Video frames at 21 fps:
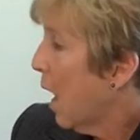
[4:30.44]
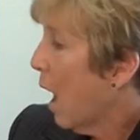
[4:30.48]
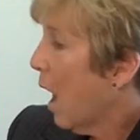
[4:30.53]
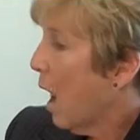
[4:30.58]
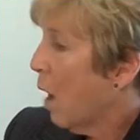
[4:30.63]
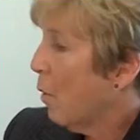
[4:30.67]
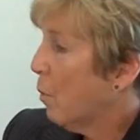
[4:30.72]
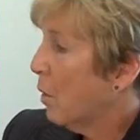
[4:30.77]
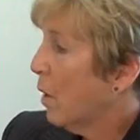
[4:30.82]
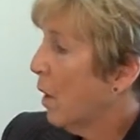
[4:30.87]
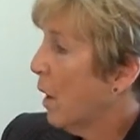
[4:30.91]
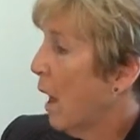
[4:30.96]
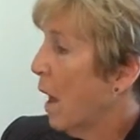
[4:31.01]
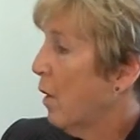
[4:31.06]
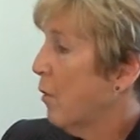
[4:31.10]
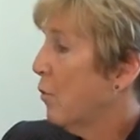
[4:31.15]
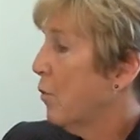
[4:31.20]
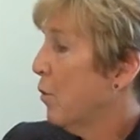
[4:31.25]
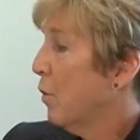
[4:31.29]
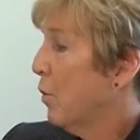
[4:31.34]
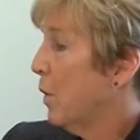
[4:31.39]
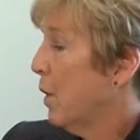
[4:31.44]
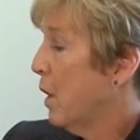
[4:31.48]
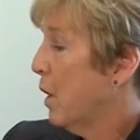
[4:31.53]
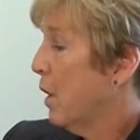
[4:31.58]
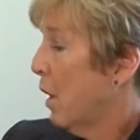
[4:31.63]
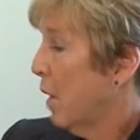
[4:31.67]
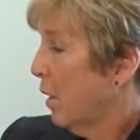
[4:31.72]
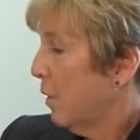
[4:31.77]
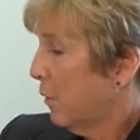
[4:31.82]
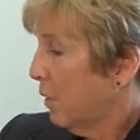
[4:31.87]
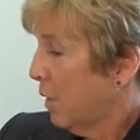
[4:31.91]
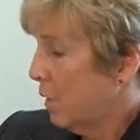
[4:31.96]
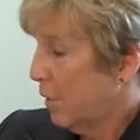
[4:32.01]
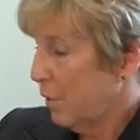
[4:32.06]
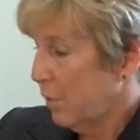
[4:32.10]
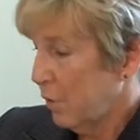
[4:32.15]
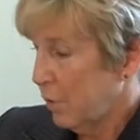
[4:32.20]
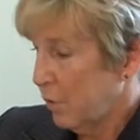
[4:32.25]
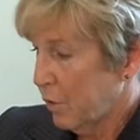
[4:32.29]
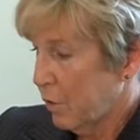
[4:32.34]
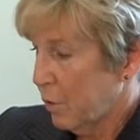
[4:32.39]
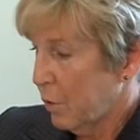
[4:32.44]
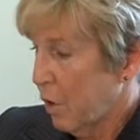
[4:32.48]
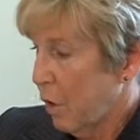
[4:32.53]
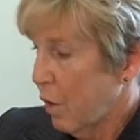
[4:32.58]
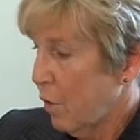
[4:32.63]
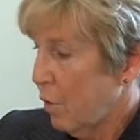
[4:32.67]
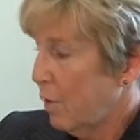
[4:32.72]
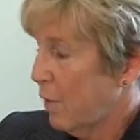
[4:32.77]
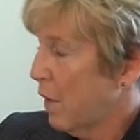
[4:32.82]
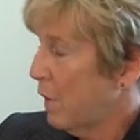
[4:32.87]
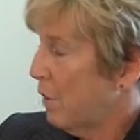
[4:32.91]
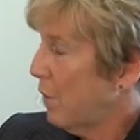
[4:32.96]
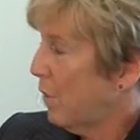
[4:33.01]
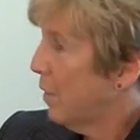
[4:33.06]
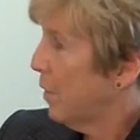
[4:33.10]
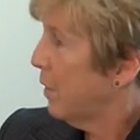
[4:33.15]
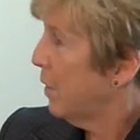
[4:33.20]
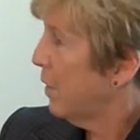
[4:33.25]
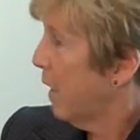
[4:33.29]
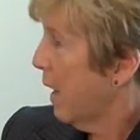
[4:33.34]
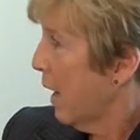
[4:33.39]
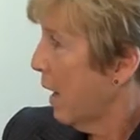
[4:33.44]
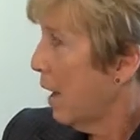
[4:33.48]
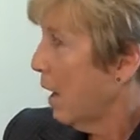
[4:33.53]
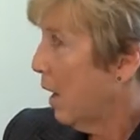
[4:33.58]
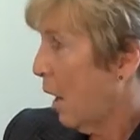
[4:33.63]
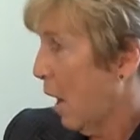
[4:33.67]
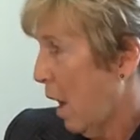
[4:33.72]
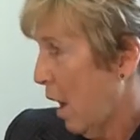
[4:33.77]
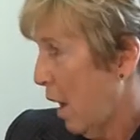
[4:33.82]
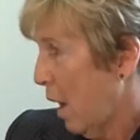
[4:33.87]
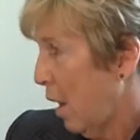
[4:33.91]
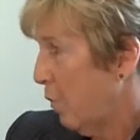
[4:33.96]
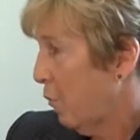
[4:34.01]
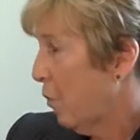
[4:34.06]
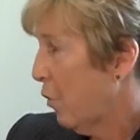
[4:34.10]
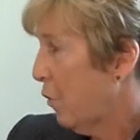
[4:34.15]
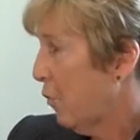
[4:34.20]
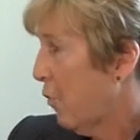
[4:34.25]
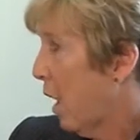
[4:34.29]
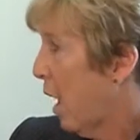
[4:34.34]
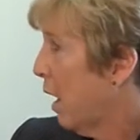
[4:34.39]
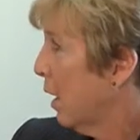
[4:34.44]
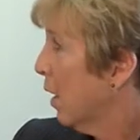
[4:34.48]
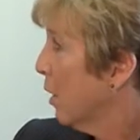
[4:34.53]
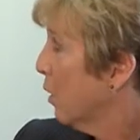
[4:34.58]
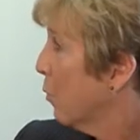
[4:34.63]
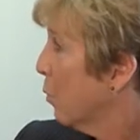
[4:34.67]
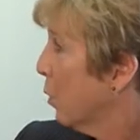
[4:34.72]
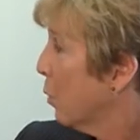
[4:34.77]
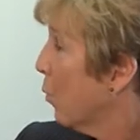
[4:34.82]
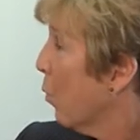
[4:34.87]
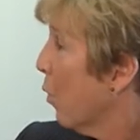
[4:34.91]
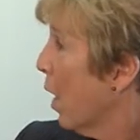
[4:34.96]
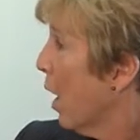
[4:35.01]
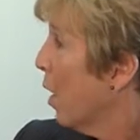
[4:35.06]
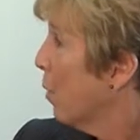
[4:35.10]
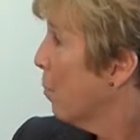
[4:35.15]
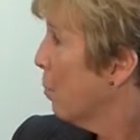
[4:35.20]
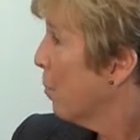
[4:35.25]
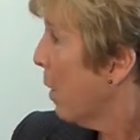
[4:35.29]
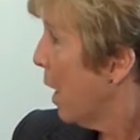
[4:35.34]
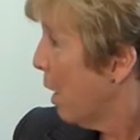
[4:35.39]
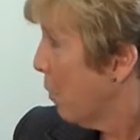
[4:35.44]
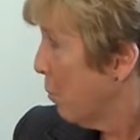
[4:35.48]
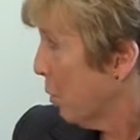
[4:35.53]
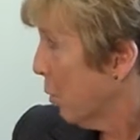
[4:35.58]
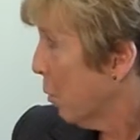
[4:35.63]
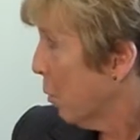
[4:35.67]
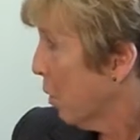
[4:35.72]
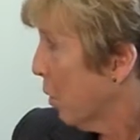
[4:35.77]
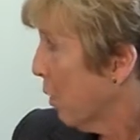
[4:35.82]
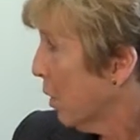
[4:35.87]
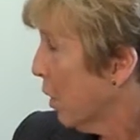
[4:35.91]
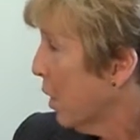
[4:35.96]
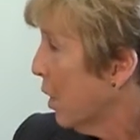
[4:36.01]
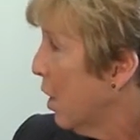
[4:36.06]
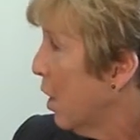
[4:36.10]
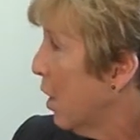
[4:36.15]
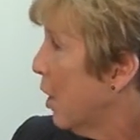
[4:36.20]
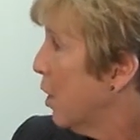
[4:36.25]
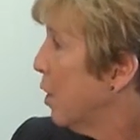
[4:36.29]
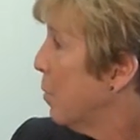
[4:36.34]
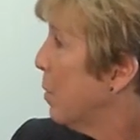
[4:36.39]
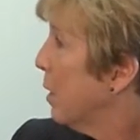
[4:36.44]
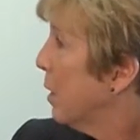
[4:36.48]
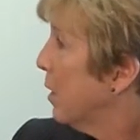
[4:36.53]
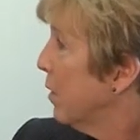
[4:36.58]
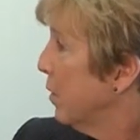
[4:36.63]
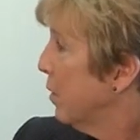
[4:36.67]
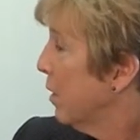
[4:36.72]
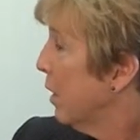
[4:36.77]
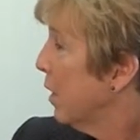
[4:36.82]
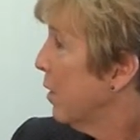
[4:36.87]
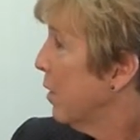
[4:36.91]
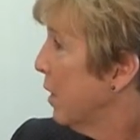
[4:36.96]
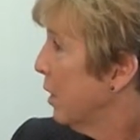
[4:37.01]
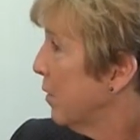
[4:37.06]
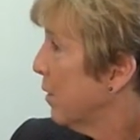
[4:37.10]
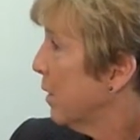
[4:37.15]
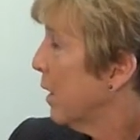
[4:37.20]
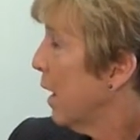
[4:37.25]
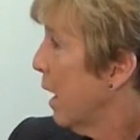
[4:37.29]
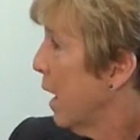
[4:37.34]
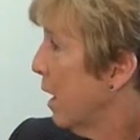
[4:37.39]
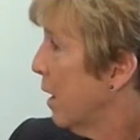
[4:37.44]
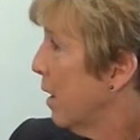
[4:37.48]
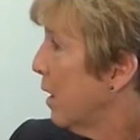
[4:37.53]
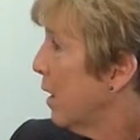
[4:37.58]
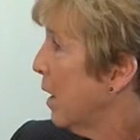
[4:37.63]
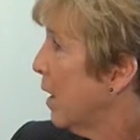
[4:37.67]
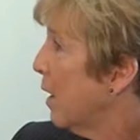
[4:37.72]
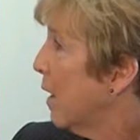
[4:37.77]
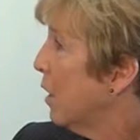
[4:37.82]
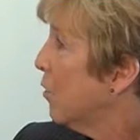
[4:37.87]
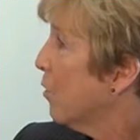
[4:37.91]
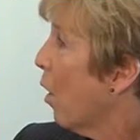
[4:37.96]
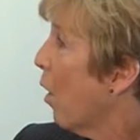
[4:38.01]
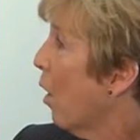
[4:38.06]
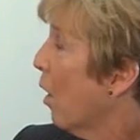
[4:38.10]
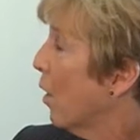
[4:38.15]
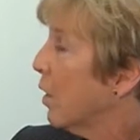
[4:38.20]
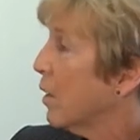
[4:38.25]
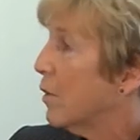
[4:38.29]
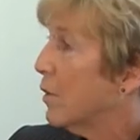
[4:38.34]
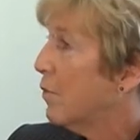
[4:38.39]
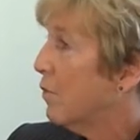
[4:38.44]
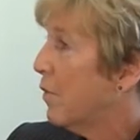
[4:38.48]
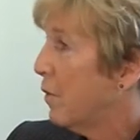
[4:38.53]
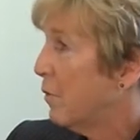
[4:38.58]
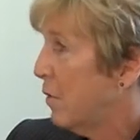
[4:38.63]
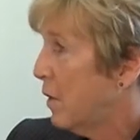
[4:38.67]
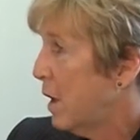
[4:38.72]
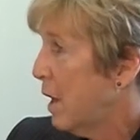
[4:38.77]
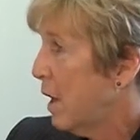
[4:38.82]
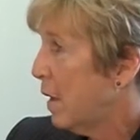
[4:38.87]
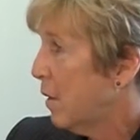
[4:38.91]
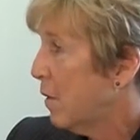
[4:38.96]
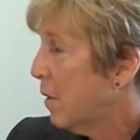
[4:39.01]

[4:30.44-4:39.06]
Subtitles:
I would like for the citizens to know that the deadline for filing the required paperwork to be considered as a candidate is August 15th.